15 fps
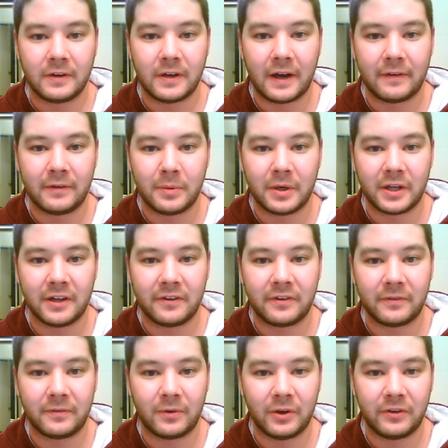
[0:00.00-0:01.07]
Everybody gets their
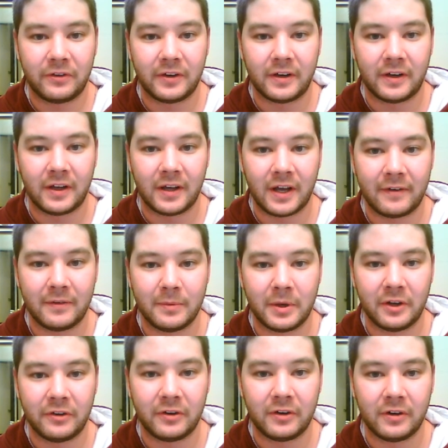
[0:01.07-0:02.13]
voice in.
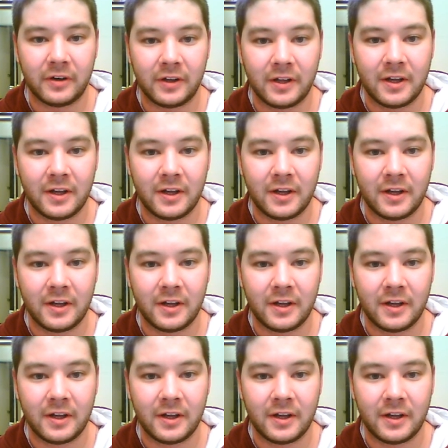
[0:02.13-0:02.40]
Everybody's heard.